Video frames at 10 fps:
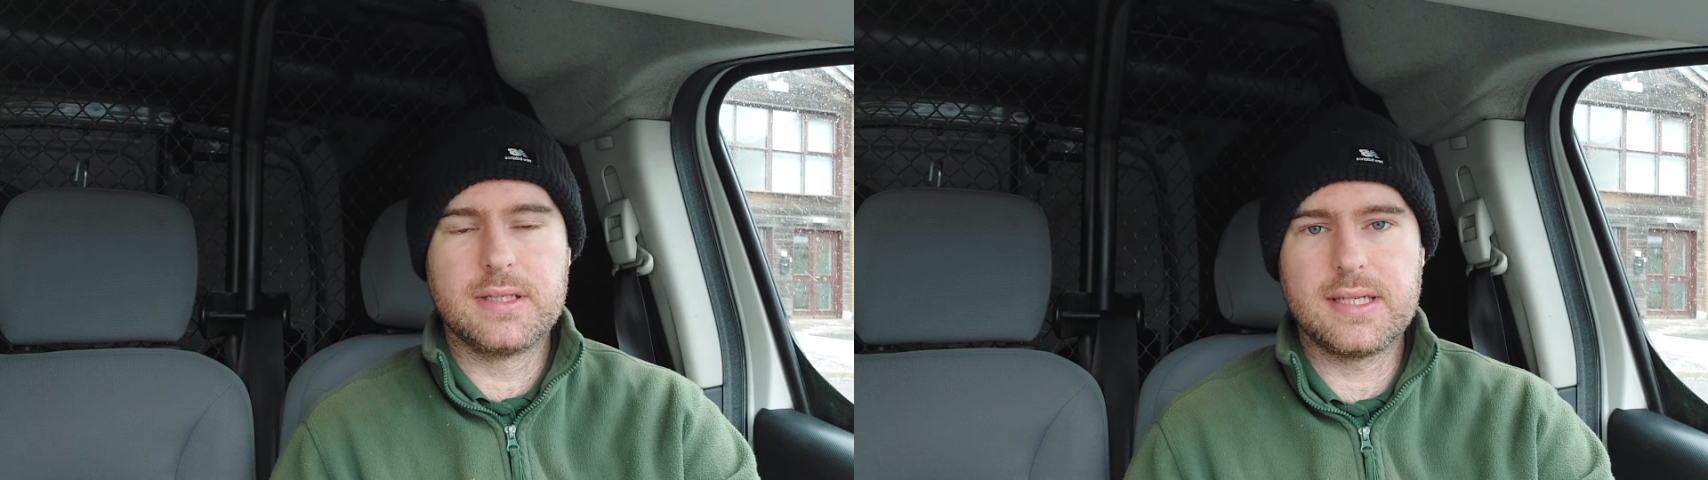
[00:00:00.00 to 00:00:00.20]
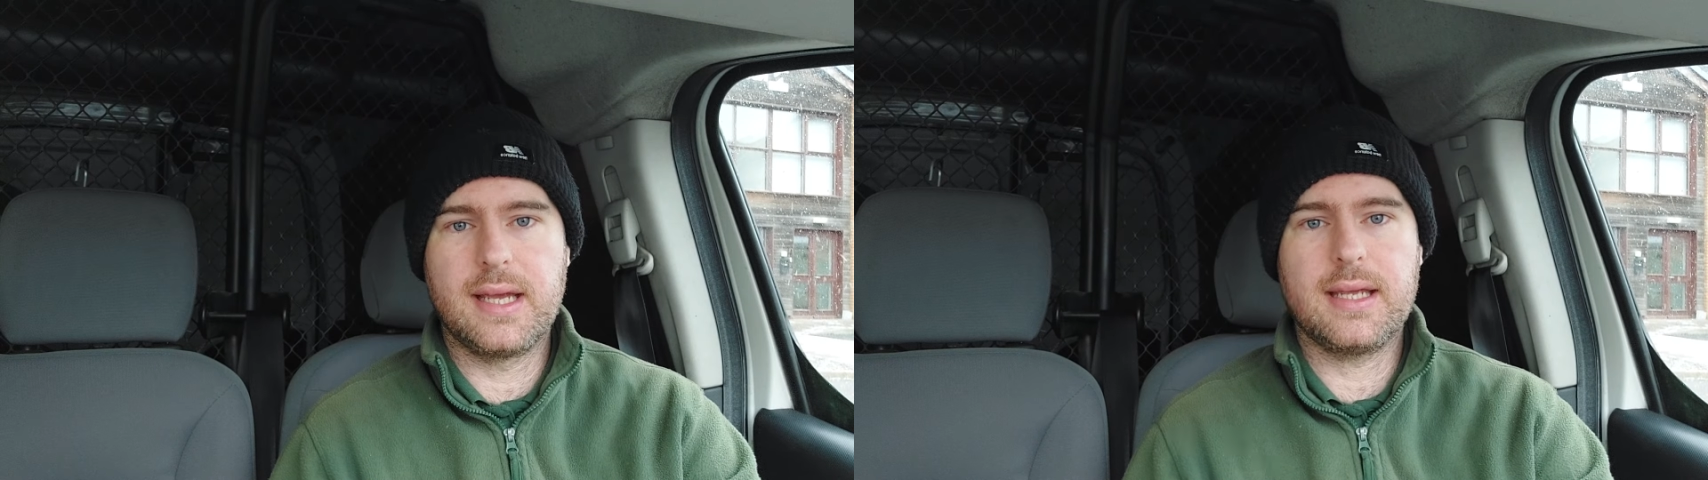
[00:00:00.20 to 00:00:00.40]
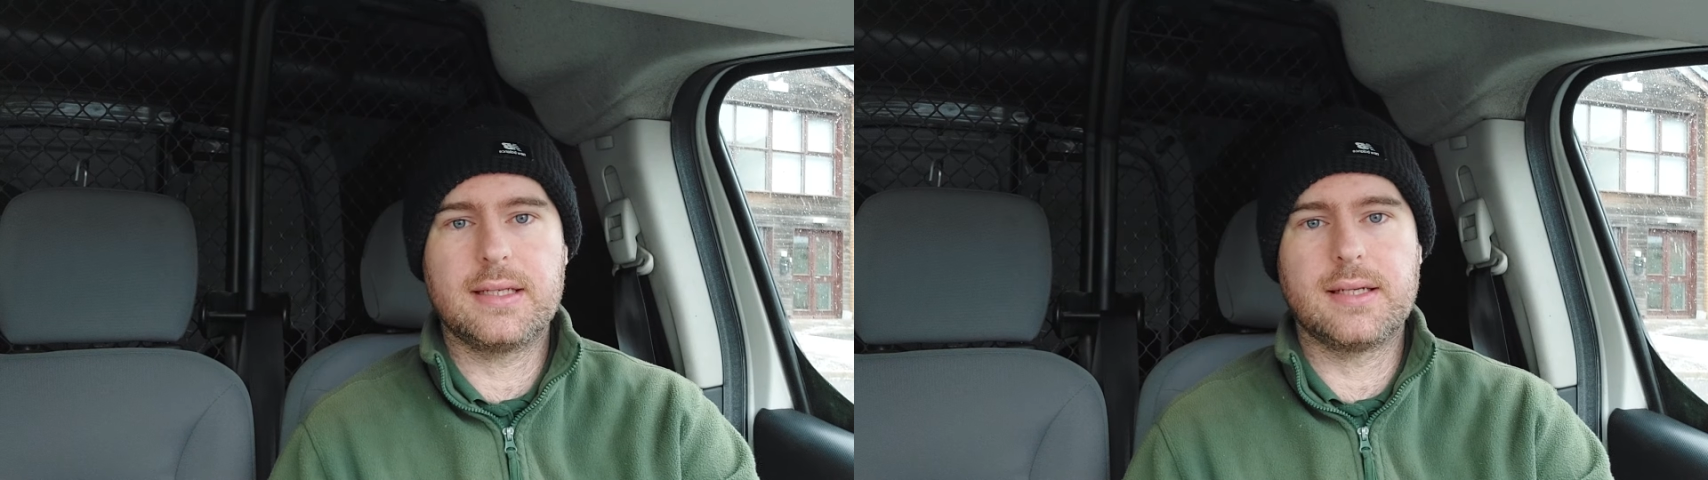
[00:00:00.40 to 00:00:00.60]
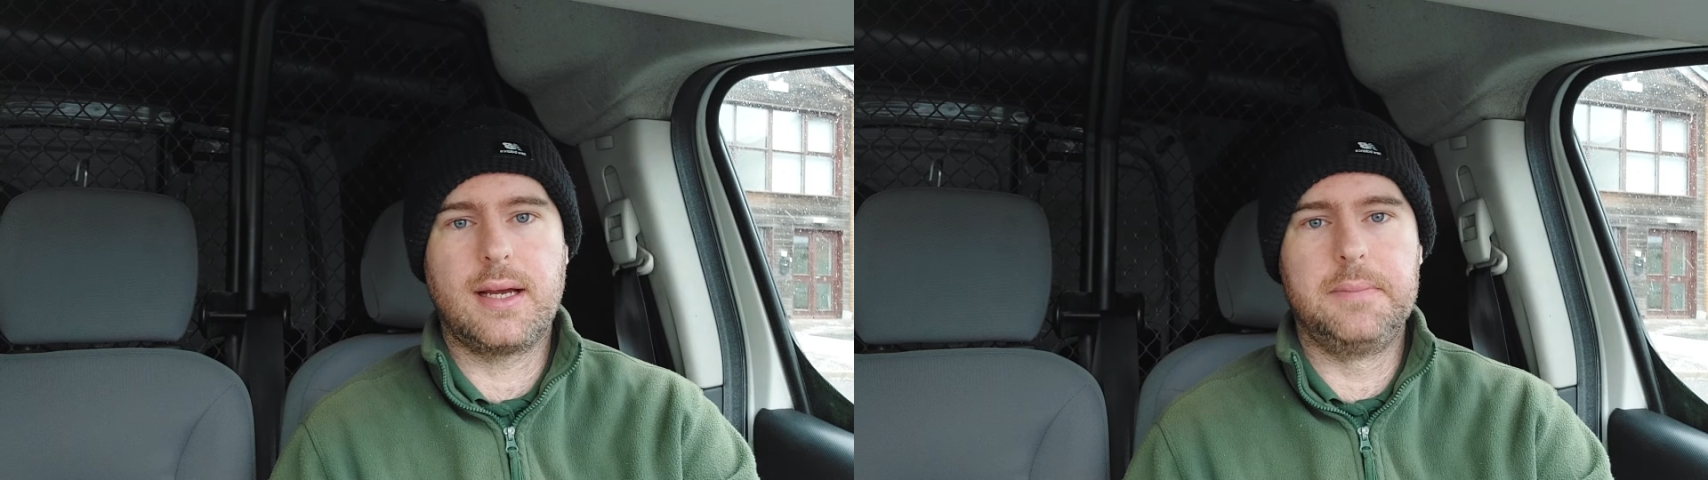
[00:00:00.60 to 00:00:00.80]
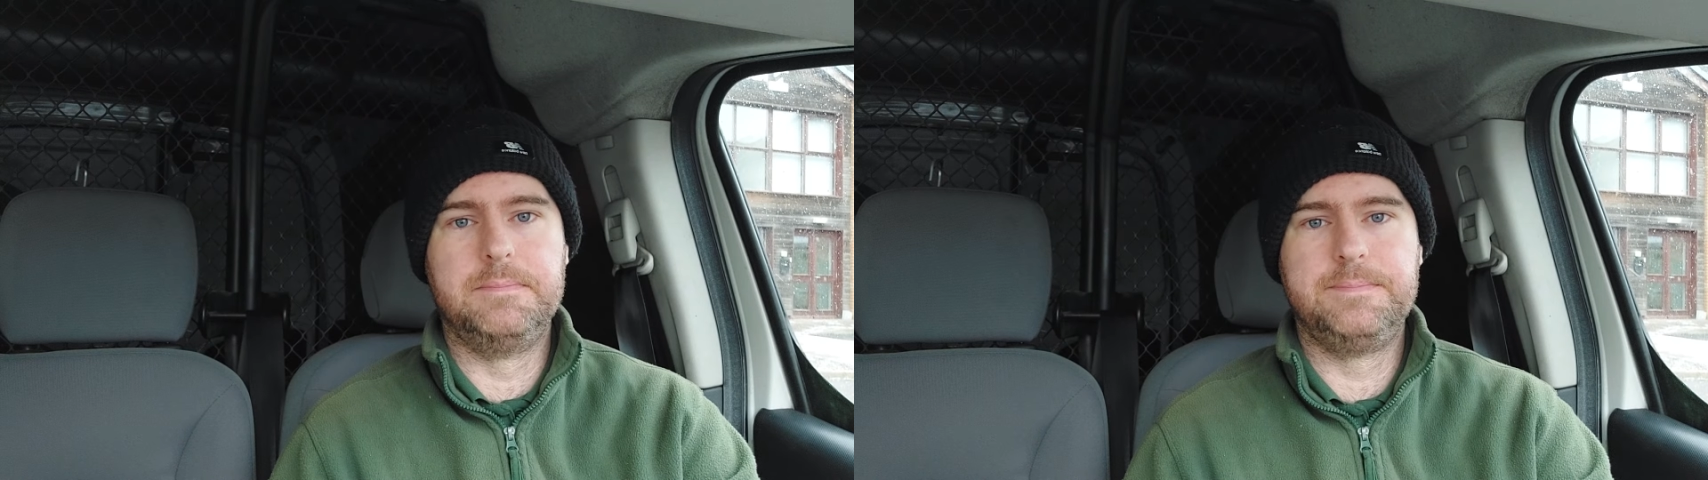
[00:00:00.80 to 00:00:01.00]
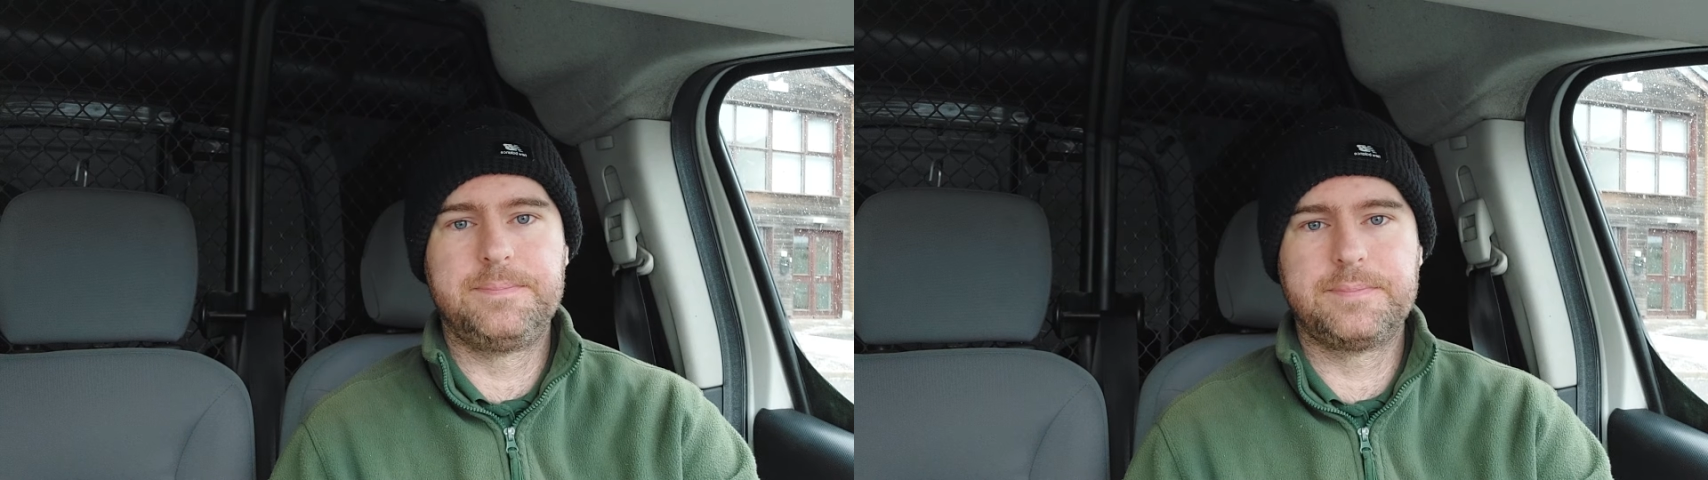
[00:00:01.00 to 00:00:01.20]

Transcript: Take your time